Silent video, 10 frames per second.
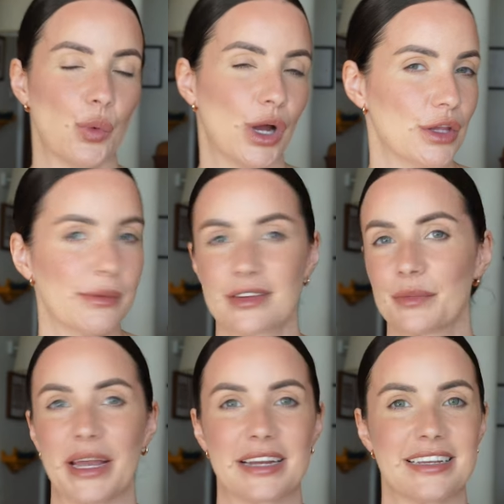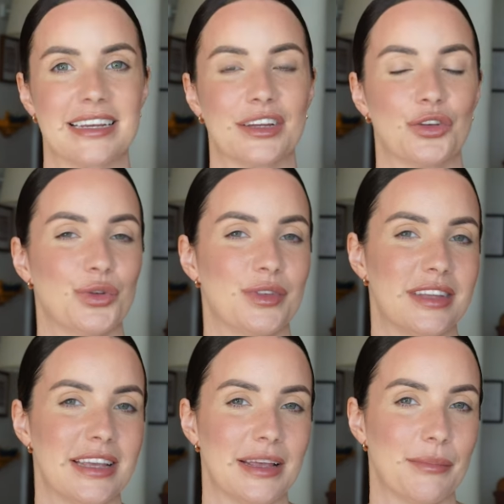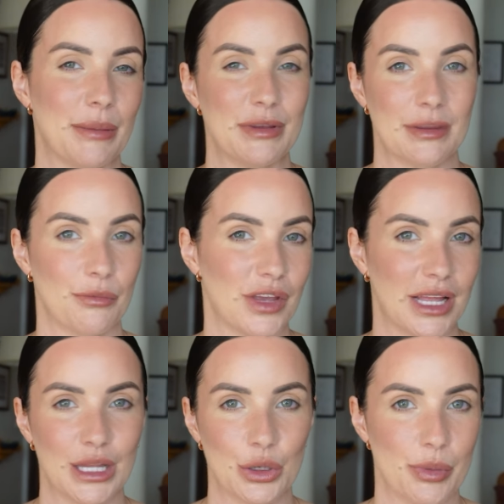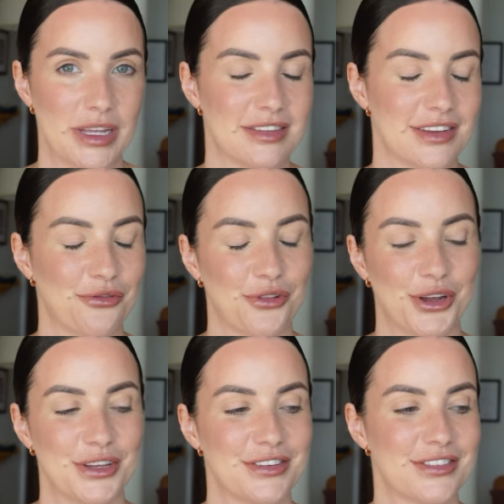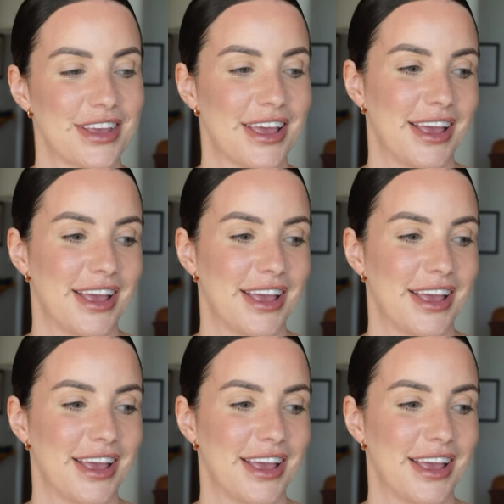Were you expecting to see maybe something a little bit different?